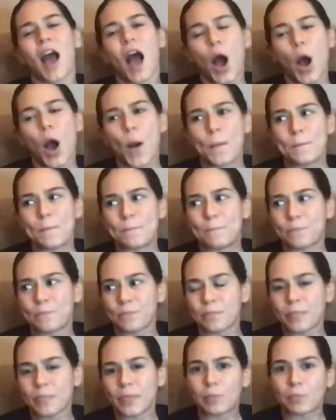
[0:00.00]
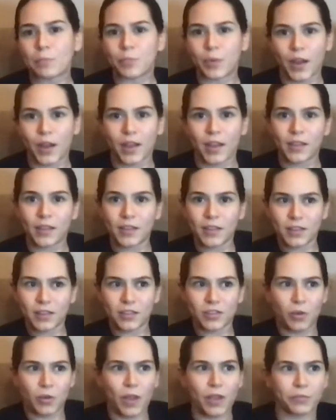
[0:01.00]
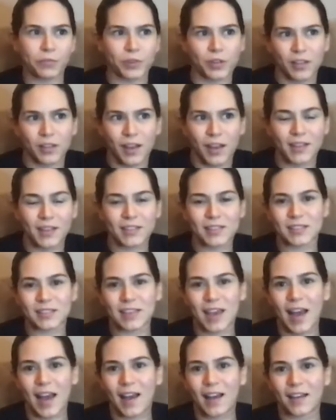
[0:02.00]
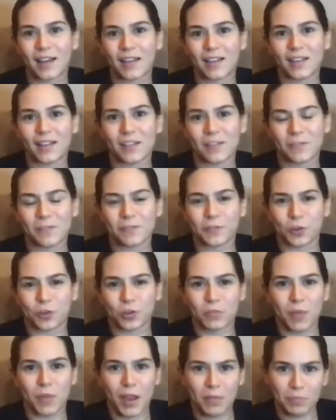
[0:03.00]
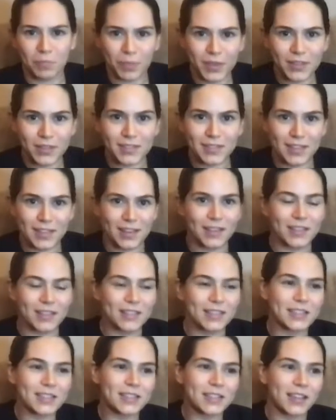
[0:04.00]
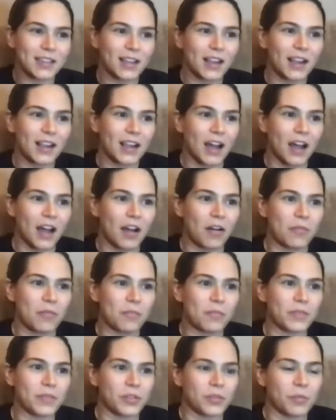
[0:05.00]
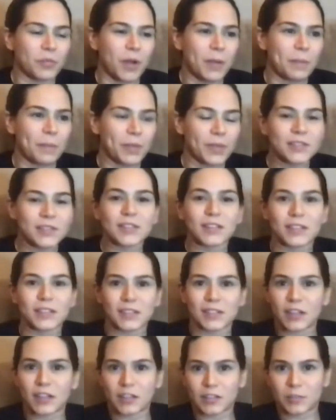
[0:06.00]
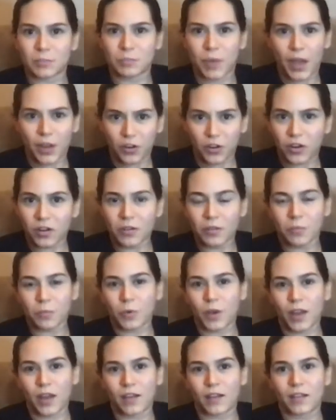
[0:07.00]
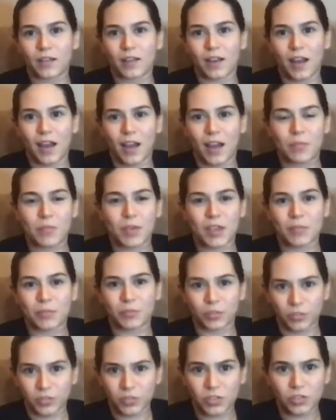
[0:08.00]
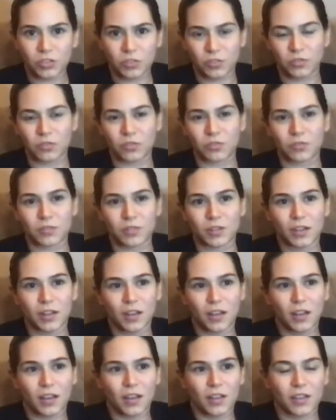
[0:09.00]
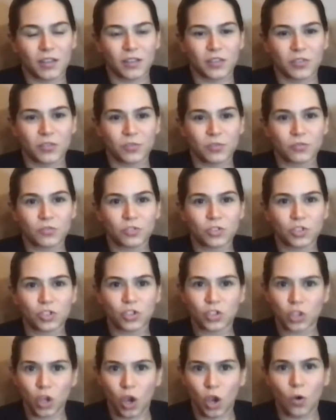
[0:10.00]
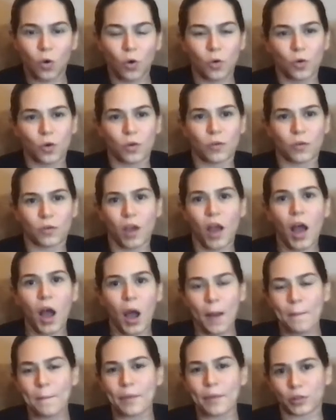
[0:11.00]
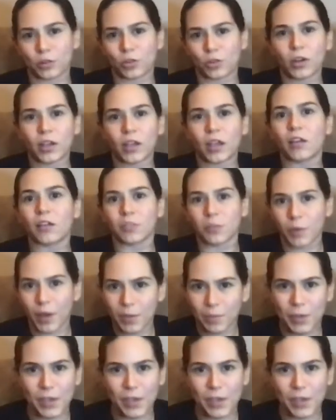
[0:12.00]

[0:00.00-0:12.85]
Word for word: Um, but, you know, I realized that for my business, um, you know, my business does better when I'm able to you know show up looking the way